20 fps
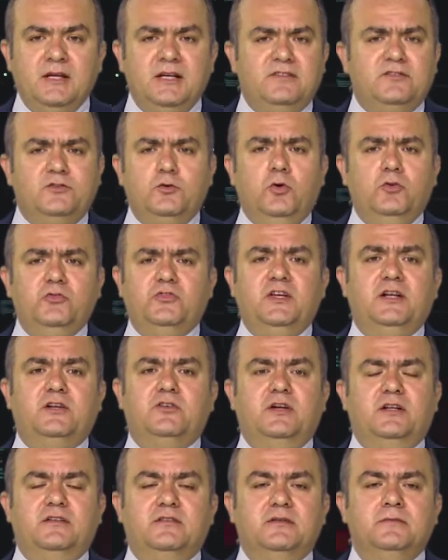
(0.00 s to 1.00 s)
It's no
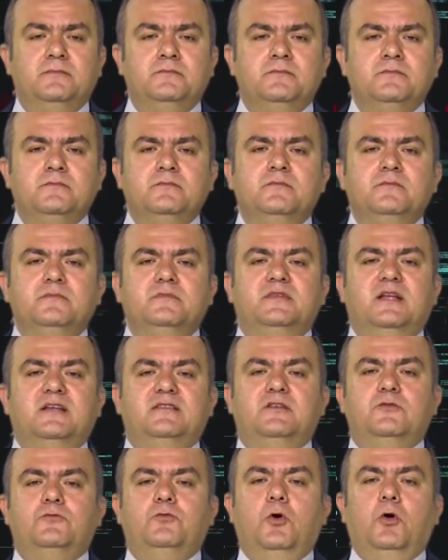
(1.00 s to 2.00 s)
secret
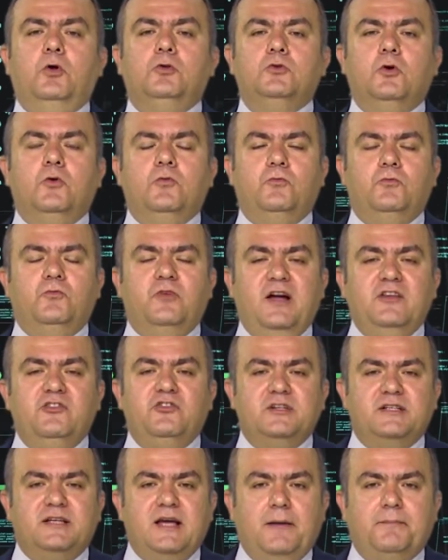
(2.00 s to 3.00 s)
that the world of
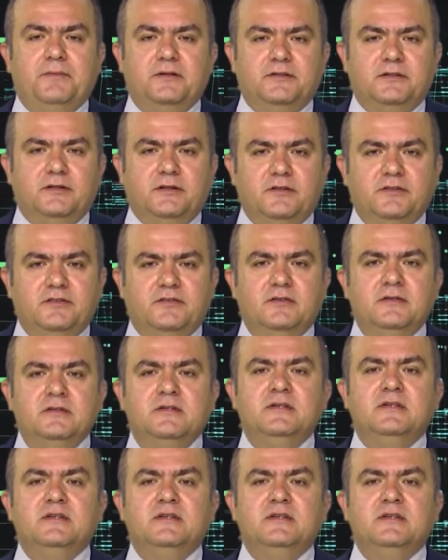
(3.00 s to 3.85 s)
venture capitals